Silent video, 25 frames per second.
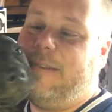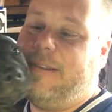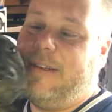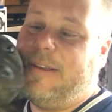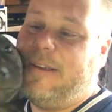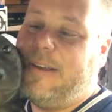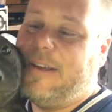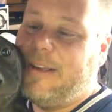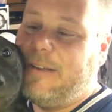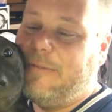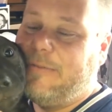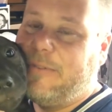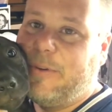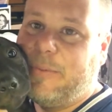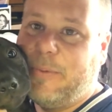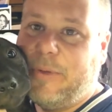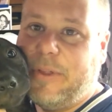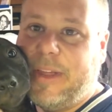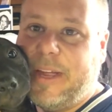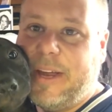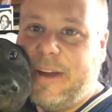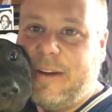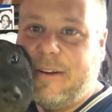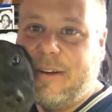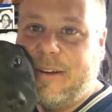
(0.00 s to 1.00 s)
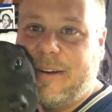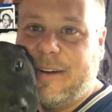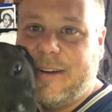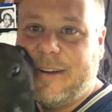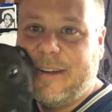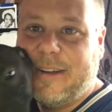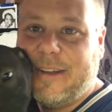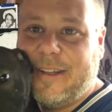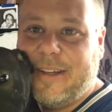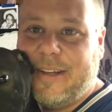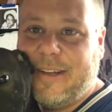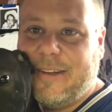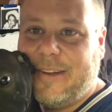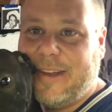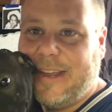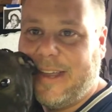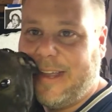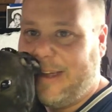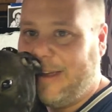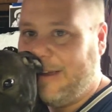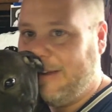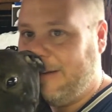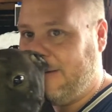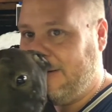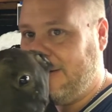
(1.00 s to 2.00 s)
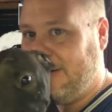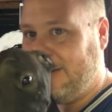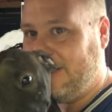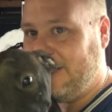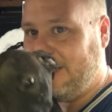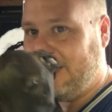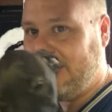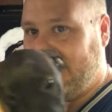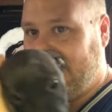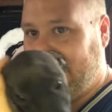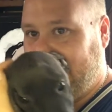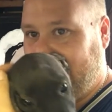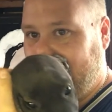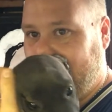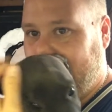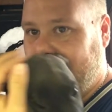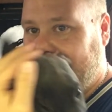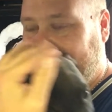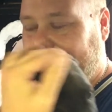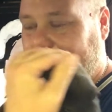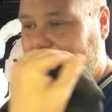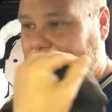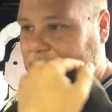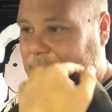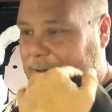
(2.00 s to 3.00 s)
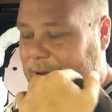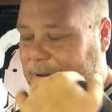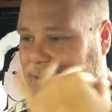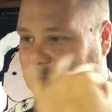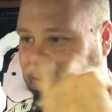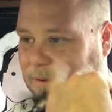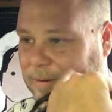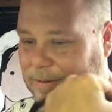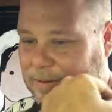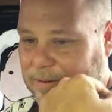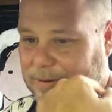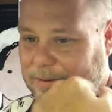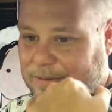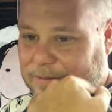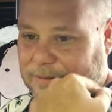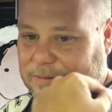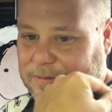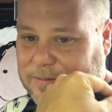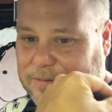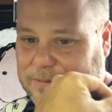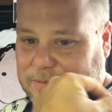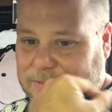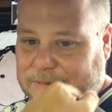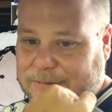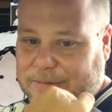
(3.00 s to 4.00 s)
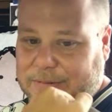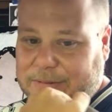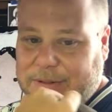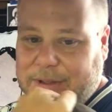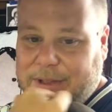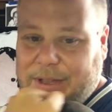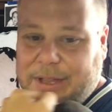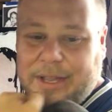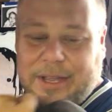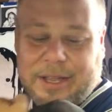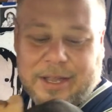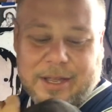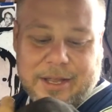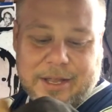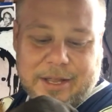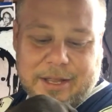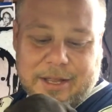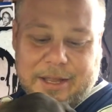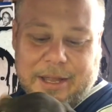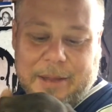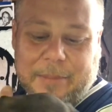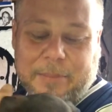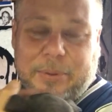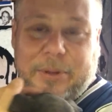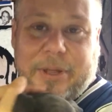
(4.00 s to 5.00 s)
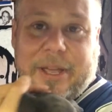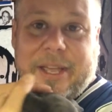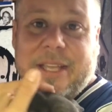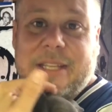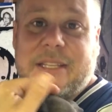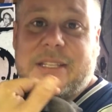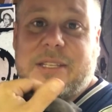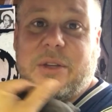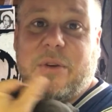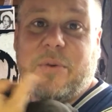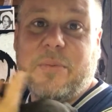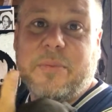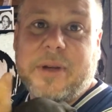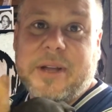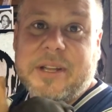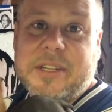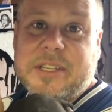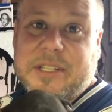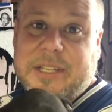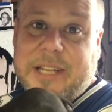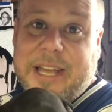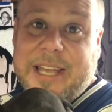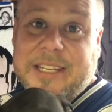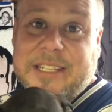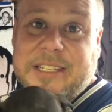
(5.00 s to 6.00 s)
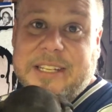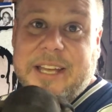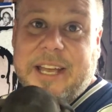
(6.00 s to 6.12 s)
Are you comfortable there? Okay. Oh. They play so much. Last